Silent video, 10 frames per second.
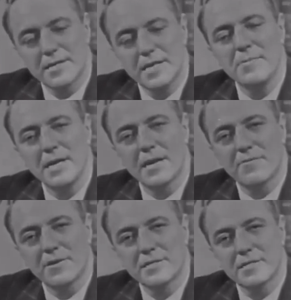He made that
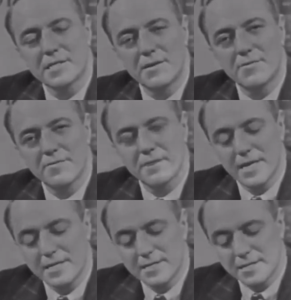first discovery
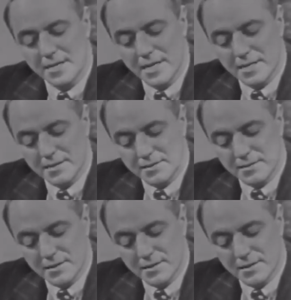flight, and